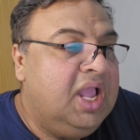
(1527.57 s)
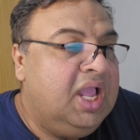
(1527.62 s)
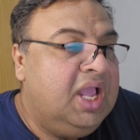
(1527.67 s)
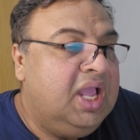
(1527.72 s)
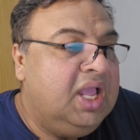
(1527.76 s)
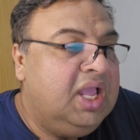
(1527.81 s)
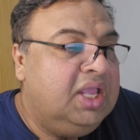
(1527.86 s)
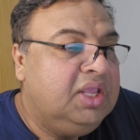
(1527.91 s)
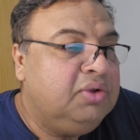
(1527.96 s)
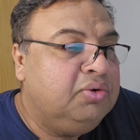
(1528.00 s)

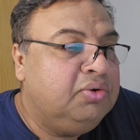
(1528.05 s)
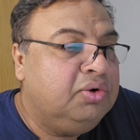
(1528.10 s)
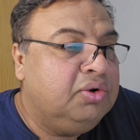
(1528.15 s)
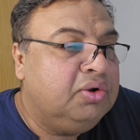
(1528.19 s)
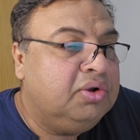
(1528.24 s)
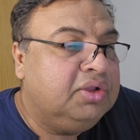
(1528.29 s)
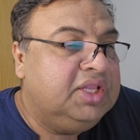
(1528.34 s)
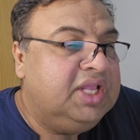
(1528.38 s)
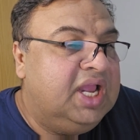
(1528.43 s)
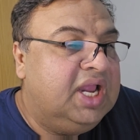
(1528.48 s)
uh, you
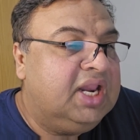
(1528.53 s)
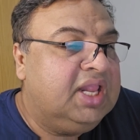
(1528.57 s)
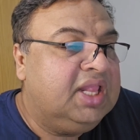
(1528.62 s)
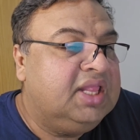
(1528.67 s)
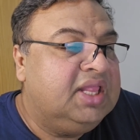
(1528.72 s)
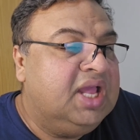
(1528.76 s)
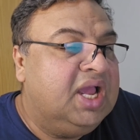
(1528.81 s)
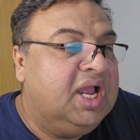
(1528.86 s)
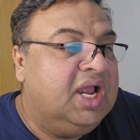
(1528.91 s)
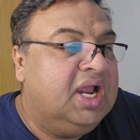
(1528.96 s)
know there
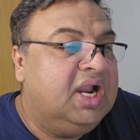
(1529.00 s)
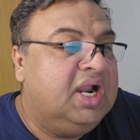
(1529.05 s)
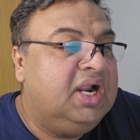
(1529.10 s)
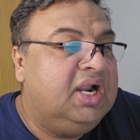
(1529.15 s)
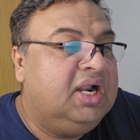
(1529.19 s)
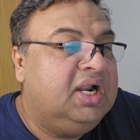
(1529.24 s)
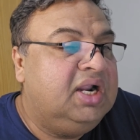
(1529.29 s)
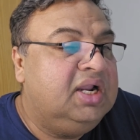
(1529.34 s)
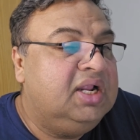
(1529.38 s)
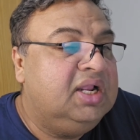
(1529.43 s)
is
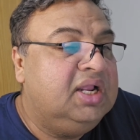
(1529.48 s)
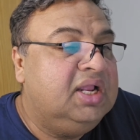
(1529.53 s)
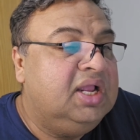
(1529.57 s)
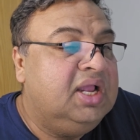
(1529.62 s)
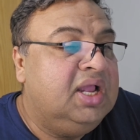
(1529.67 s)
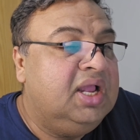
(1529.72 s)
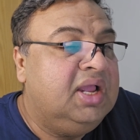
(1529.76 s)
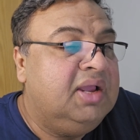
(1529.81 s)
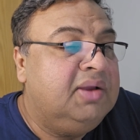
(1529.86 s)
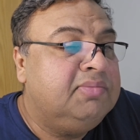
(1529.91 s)
a,
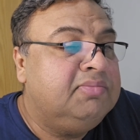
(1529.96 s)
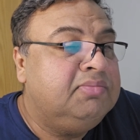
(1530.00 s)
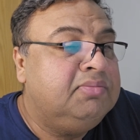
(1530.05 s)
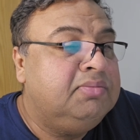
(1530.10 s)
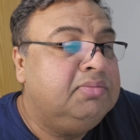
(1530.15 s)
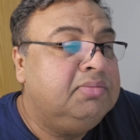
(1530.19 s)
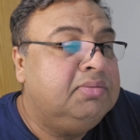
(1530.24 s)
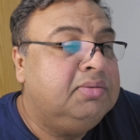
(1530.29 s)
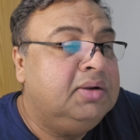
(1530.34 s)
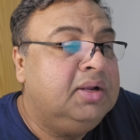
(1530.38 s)
uh,
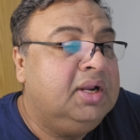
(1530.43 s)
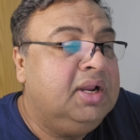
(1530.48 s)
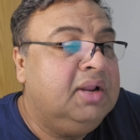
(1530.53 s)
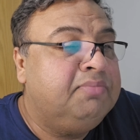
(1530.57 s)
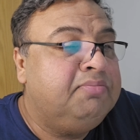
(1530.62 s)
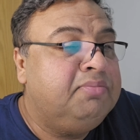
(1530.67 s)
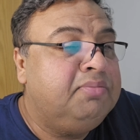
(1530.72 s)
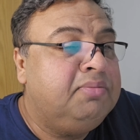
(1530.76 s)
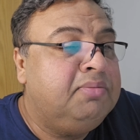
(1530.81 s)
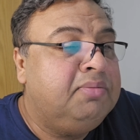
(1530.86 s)

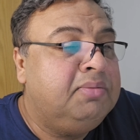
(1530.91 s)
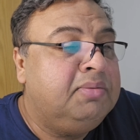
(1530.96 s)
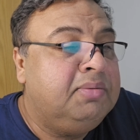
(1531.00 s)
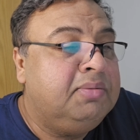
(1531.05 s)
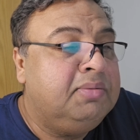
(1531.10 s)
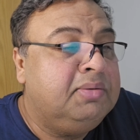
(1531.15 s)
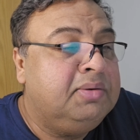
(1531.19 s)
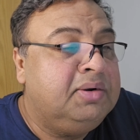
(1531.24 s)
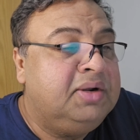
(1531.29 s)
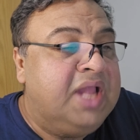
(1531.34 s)
uh
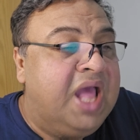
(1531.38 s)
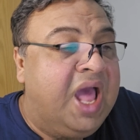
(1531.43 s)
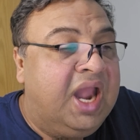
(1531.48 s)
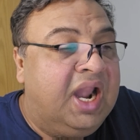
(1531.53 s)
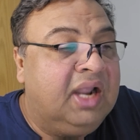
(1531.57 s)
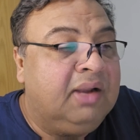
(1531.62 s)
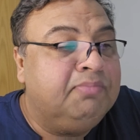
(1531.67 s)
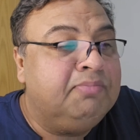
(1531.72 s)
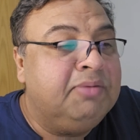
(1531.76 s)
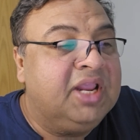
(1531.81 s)

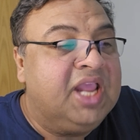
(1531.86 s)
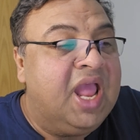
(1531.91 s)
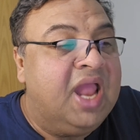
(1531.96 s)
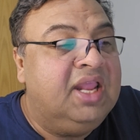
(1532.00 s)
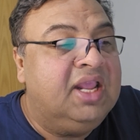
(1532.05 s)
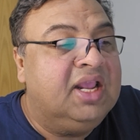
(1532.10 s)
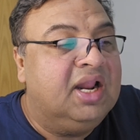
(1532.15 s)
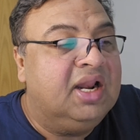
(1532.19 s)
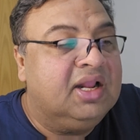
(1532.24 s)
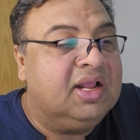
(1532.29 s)
direct
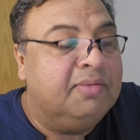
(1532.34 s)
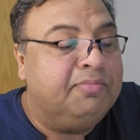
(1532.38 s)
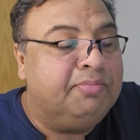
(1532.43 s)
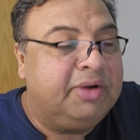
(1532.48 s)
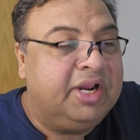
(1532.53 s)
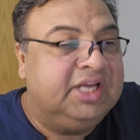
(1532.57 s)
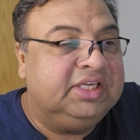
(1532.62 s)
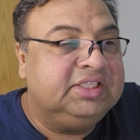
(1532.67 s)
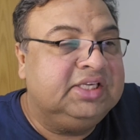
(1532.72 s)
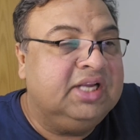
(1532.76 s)
mechanical
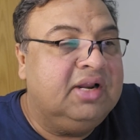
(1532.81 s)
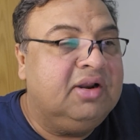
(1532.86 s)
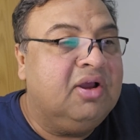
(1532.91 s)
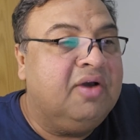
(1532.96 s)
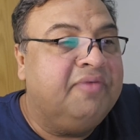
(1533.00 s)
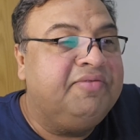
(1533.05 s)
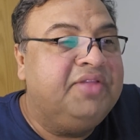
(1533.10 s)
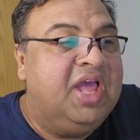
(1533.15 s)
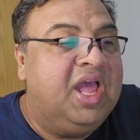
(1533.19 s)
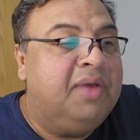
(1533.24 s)

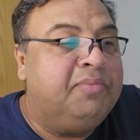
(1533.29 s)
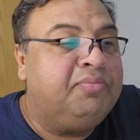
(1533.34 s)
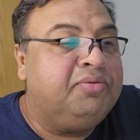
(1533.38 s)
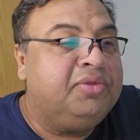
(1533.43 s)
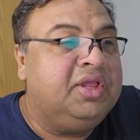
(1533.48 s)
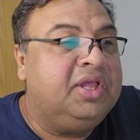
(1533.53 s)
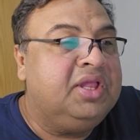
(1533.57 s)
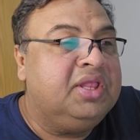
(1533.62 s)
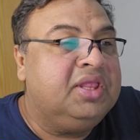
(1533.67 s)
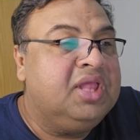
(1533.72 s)
compression of the
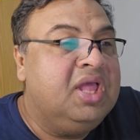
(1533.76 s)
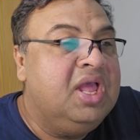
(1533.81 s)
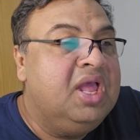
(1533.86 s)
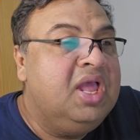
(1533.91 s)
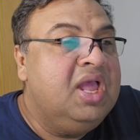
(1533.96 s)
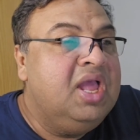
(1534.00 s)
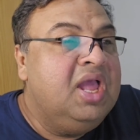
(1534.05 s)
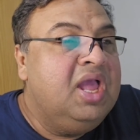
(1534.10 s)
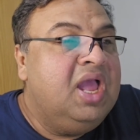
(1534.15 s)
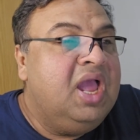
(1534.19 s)
abscess
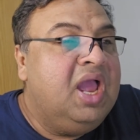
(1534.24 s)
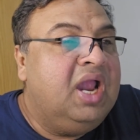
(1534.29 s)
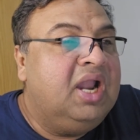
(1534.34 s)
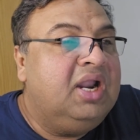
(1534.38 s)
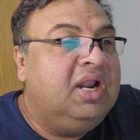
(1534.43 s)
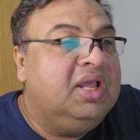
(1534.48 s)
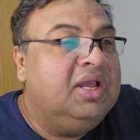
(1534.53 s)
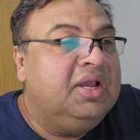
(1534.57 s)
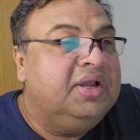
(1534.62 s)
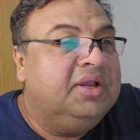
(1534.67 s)

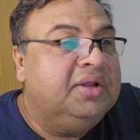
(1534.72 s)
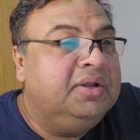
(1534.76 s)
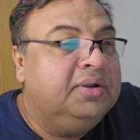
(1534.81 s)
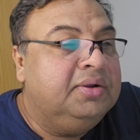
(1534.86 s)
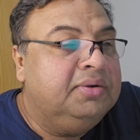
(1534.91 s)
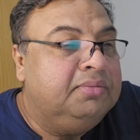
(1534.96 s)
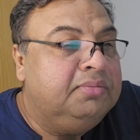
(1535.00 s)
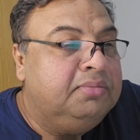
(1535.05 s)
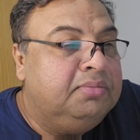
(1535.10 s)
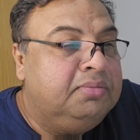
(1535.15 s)
and
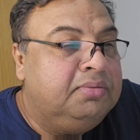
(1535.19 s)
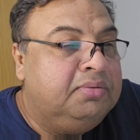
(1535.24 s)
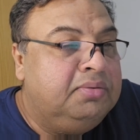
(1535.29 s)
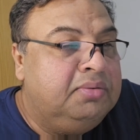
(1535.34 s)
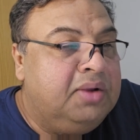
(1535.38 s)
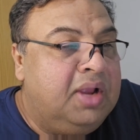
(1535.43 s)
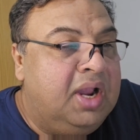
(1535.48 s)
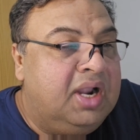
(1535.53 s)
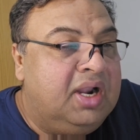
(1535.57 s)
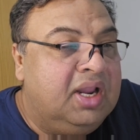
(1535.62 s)

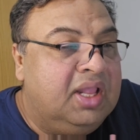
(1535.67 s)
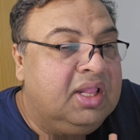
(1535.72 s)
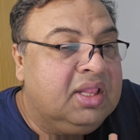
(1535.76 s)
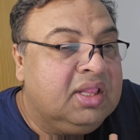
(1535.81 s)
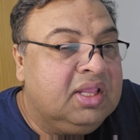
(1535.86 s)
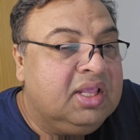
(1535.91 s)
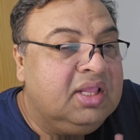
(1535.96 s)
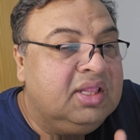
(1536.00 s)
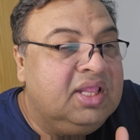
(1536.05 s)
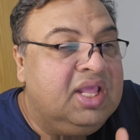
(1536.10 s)
uh, and
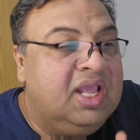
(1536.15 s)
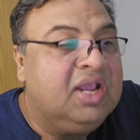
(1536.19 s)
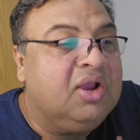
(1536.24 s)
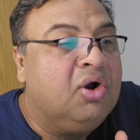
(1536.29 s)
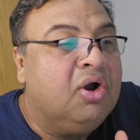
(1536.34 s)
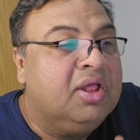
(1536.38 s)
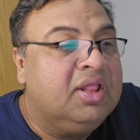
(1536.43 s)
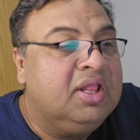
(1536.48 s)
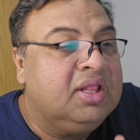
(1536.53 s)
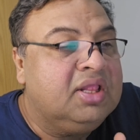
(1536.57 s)
they
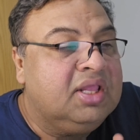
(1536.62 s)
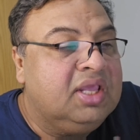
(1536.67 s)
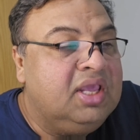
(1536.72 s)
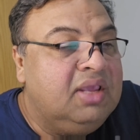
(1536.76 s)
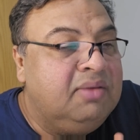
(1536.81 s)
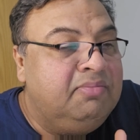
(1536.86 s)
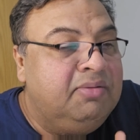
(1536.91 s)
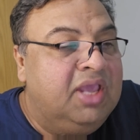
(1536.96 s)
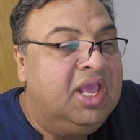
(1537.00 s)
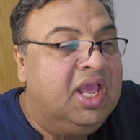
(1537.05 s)
cause
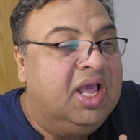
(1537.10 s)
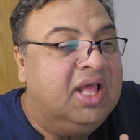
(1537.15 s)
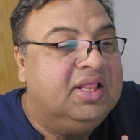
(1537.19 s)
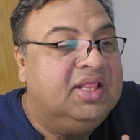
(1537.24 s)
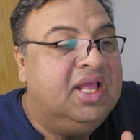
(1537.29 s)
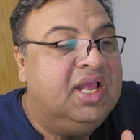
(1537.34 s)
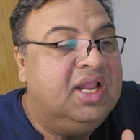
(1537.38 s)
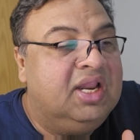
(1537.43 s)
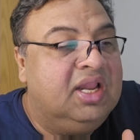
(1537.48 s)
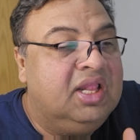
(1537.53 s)

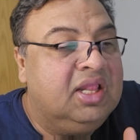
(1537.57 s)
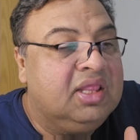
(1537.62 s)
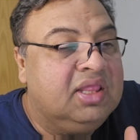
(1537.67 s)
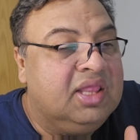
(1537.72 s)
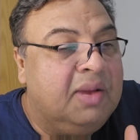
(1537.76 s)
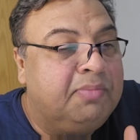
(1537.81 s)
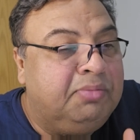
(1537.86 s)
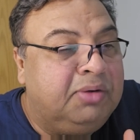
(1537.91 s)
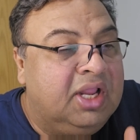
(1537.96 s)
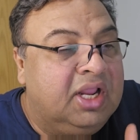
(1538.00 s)
ischemia then
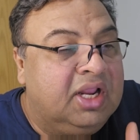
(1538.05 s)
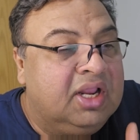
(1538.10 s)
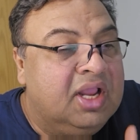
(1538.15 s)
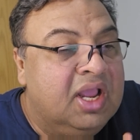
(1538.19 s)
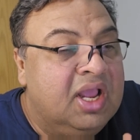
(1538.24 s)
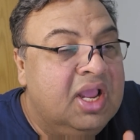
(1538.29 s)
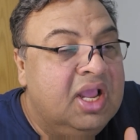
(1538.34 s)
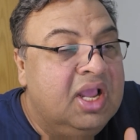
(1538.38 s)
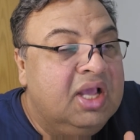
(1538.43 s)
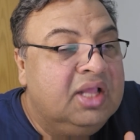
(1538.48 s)

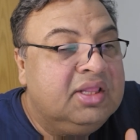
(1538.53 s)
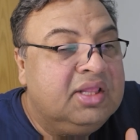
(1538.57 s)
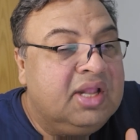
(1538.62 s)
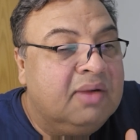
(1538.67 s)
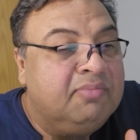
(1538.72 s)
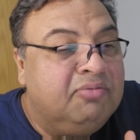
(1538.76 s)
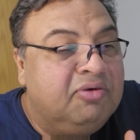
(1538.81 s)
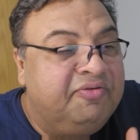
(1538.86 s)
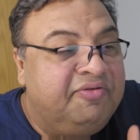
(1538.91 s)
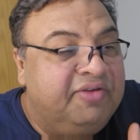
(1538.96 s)
septic
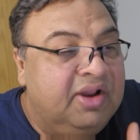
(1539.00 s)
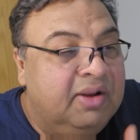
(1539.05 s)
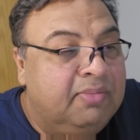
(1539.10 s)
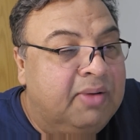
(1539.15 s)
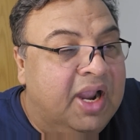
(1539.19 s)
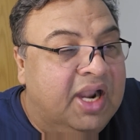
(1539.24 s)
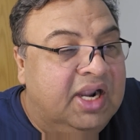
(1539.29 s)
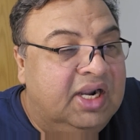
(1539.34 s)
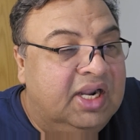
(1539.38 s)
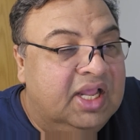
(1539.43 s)

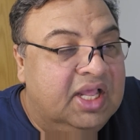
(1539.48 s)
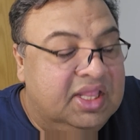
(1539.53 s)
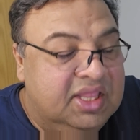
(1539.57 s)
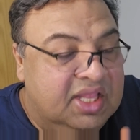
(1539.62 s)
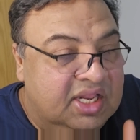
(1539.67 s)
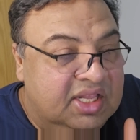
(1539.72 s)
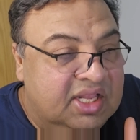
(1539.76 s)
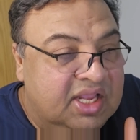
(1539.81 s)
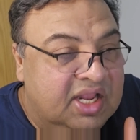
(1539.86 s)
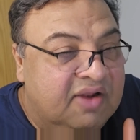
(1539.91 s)

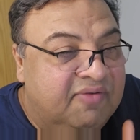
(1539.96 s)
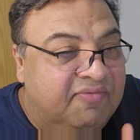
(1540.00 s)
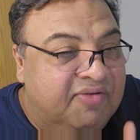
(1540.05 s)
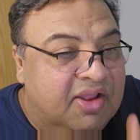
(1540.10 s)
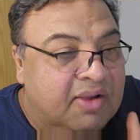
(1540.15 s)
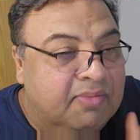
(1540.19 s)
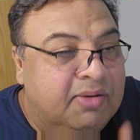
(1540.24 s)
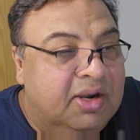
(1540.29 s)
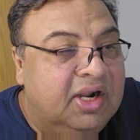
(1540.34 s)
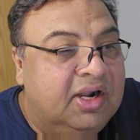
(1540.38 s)
thrombophlebitis and the
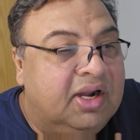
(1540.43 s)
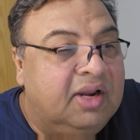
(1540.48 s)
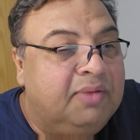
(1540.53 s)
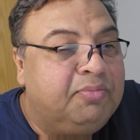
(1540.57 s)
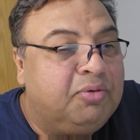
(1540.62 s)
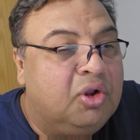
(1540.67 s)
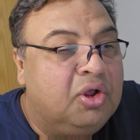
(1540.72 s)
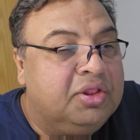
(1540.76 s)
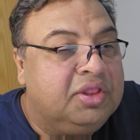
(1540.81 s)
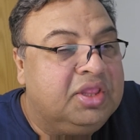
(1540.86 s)

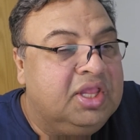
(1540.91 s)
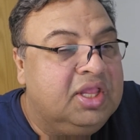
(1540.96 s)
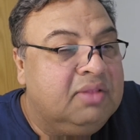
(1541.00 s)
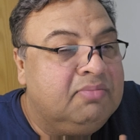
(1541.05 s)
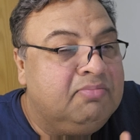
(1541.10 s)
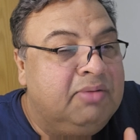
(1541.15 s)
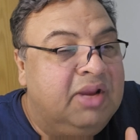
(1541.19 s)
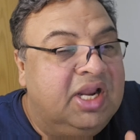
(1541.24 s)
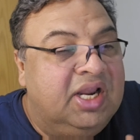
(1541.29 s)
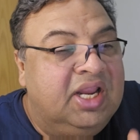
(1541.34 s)
inflammatory
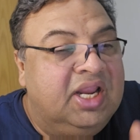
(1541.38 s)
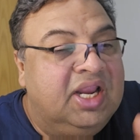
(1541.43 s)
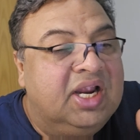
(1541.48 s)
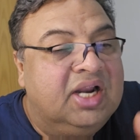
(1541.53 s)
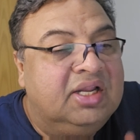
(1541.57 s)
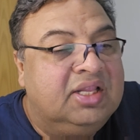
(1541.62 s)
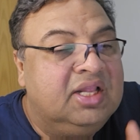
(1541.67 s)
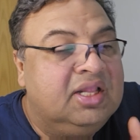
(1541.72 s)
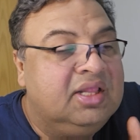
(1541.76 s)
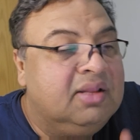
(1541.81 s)
process
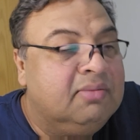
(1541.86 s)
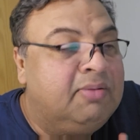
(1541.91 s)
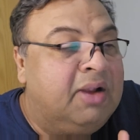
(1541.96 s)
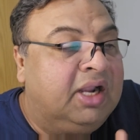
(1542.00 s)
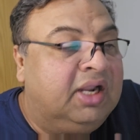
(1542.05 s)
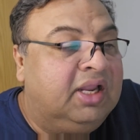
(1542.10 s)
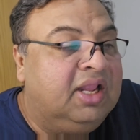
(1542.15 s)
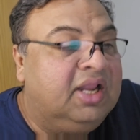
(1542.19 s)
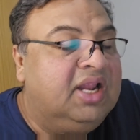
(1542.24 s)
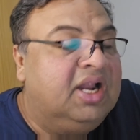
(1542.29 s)
mediate this the
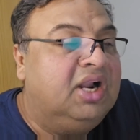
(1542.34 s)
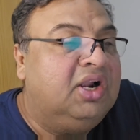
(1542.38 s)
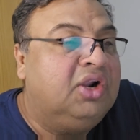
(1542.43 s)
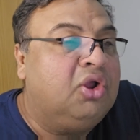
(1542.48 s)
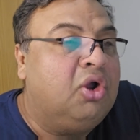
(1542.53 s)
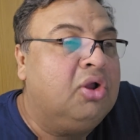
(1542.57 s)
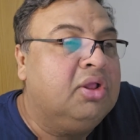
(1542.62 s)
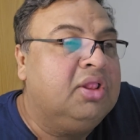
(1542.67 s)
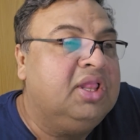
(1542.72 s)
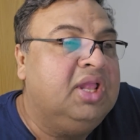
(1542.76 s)

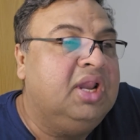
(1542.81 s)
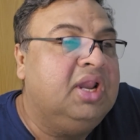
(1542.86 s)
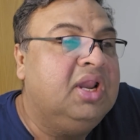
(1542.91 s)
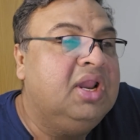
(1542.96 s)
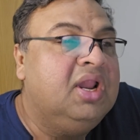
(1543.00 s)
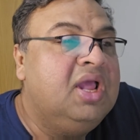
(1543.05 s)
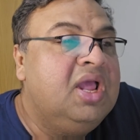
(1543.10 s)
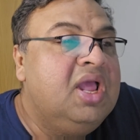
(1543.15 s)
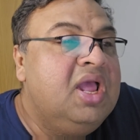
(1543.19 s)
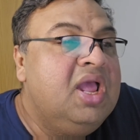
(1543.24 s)
bacterial toxin
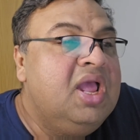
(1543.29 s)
